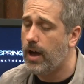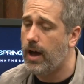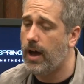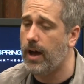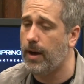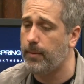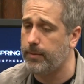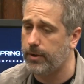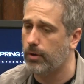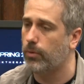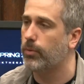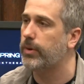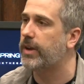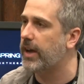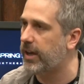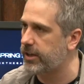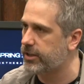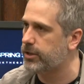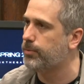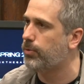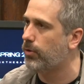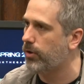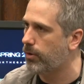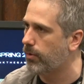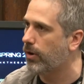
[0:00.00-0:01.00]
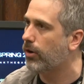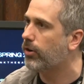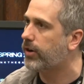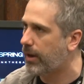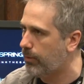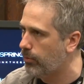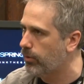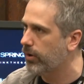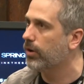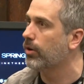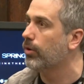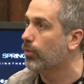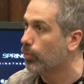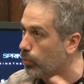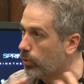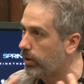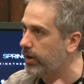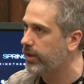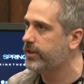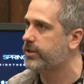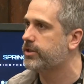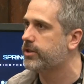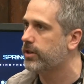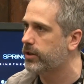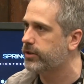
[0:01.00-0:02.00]
You know, we got to the point where, okay, we're
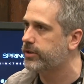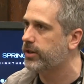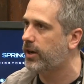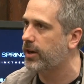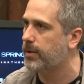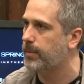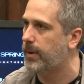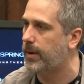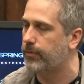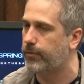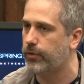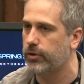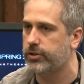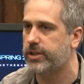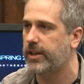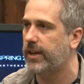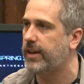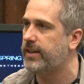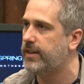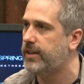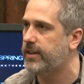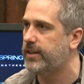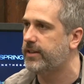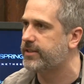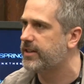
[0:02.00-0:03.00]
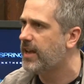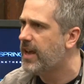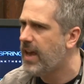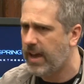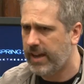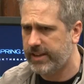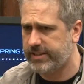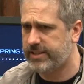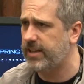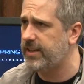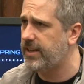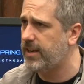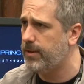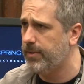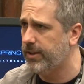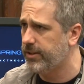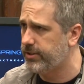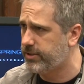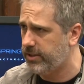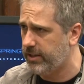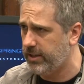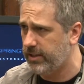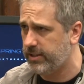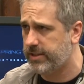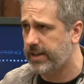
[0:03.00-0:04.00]
really start talking about it. First thing I did is sent an email
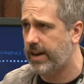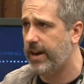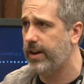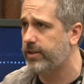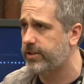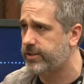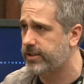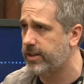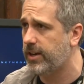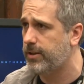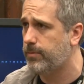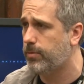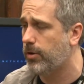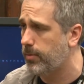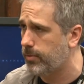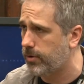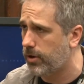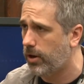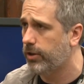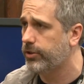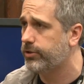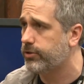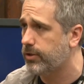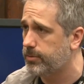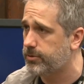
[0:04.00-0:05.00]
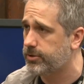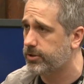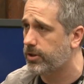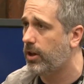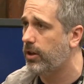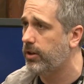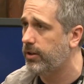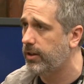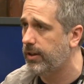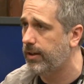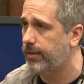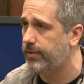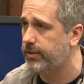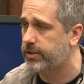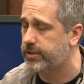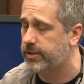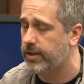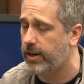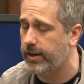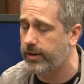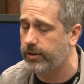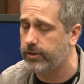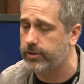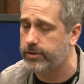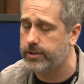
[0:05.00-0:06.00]
to the entire design department, all the scripters, all the level
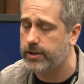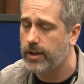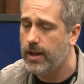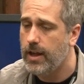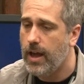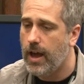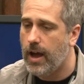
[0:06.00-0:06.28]
designers.